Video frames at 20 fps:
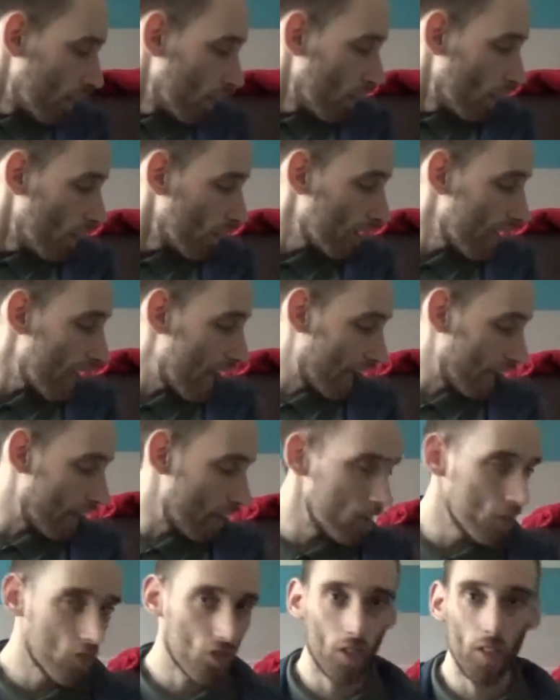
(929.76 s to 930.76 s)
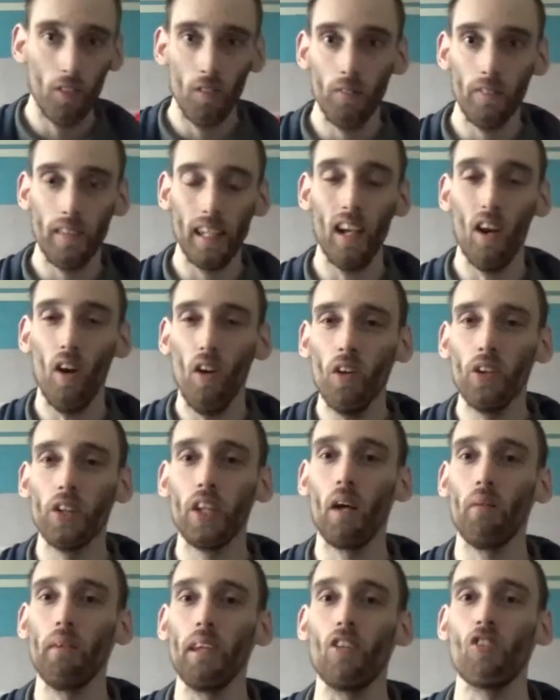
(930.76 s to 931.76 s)
Okay, so the
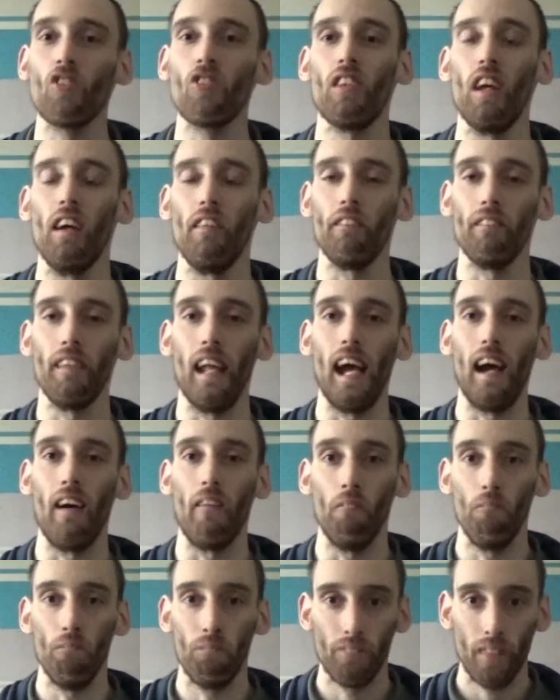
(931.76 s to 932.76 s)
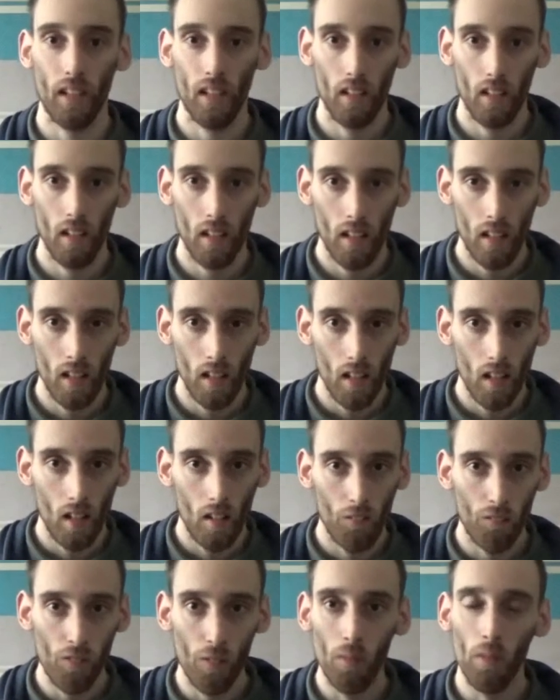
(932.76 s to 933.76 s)
ongoing stuff now.
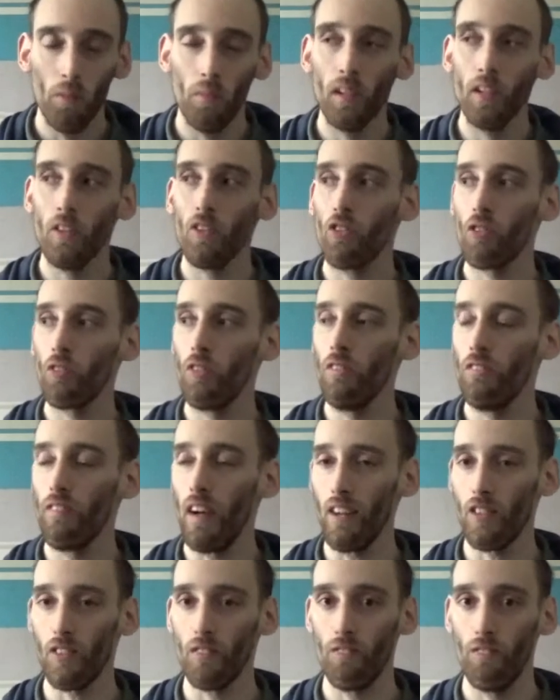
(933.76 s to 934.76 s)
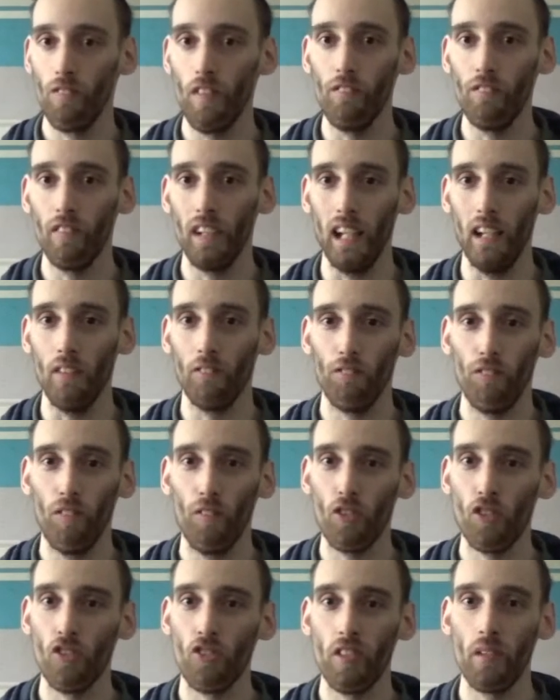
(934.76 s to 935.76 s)
Formula 1 2015
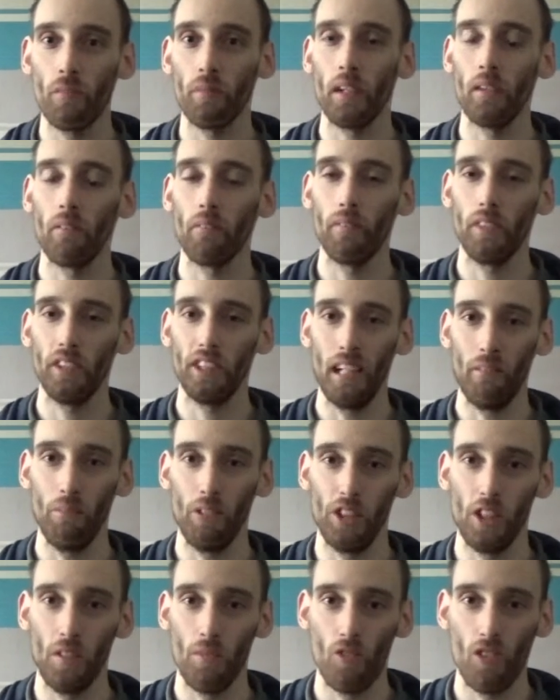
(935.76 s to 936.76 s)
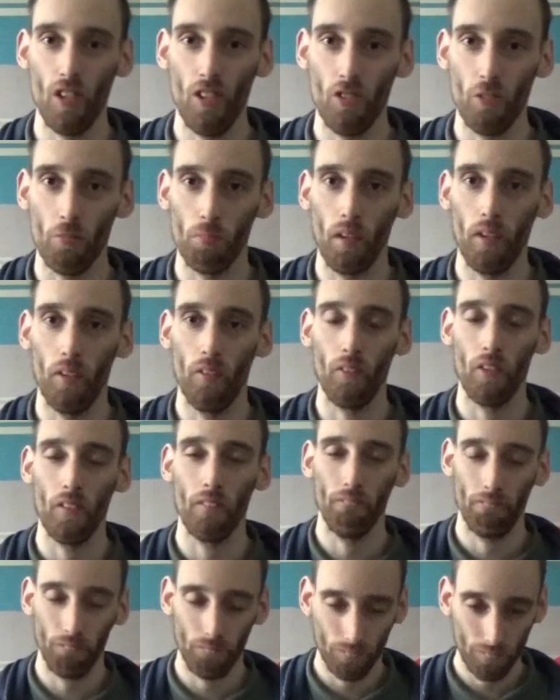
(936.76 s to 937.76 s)
Forza Sip Championship Season Mode
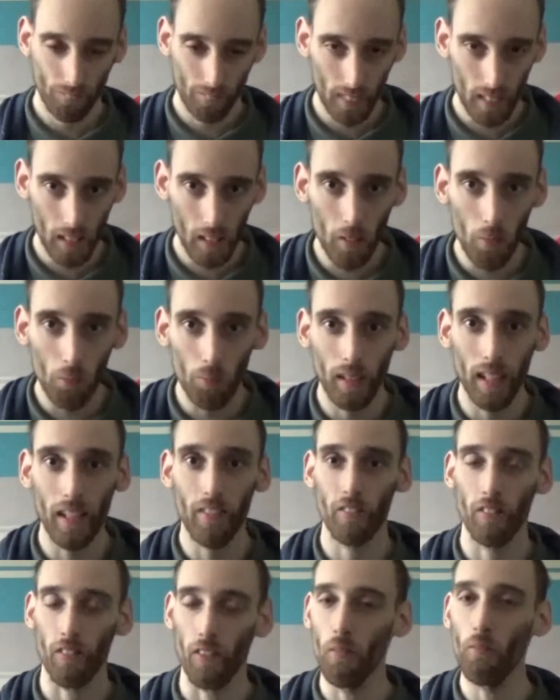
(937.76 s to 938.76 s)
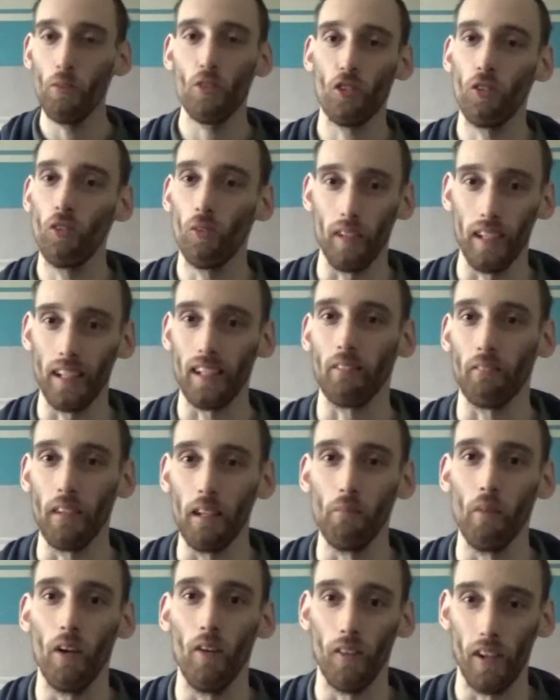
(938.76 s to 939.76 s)
playthrough. I almost called it
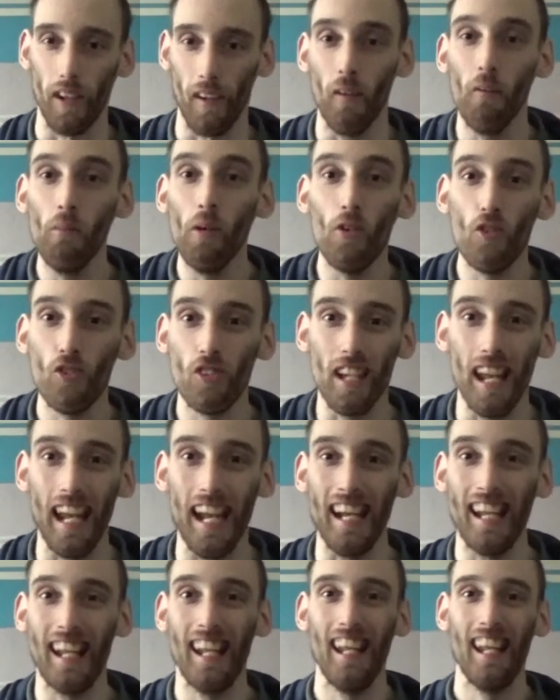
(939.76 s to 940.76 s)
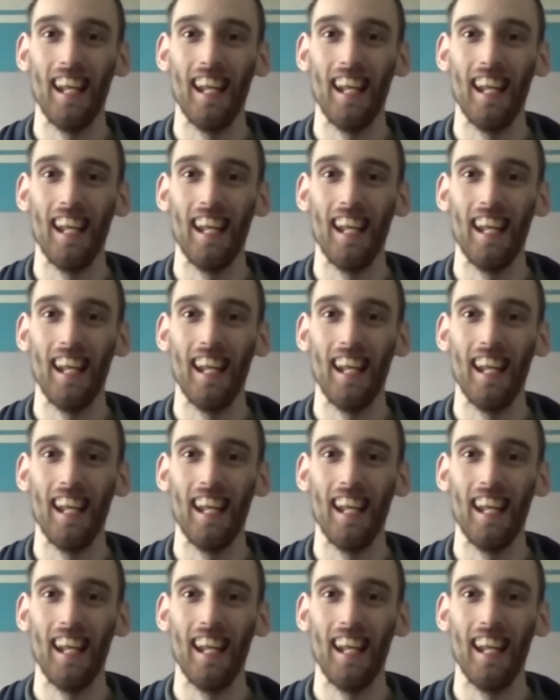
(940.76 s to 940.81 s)
career mode. I almost did.